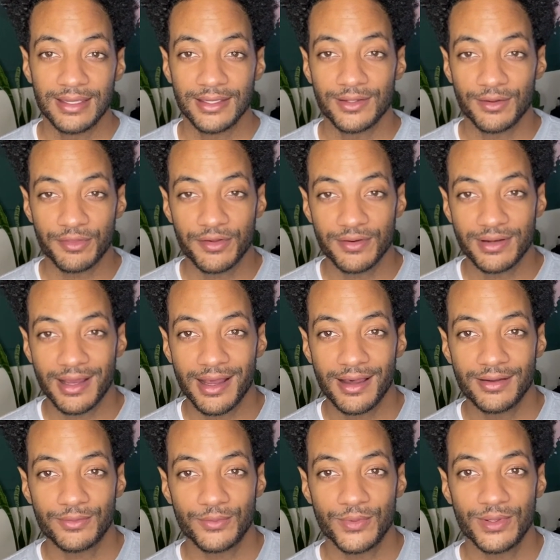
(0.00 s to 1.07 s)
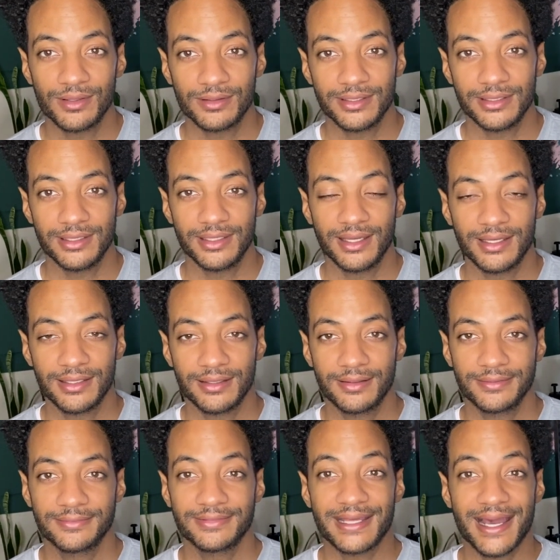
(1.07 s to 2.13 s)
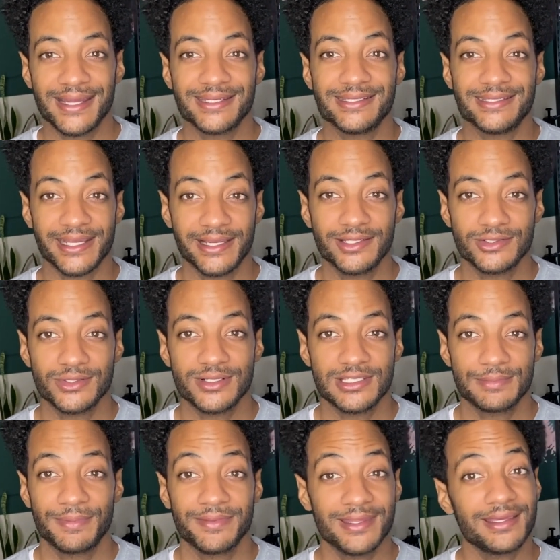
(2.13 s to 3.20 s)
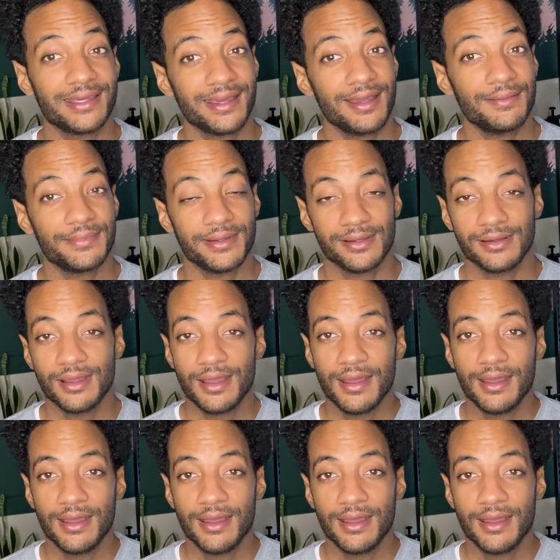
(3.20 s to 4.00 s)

they're not really that dangerous, but they can be,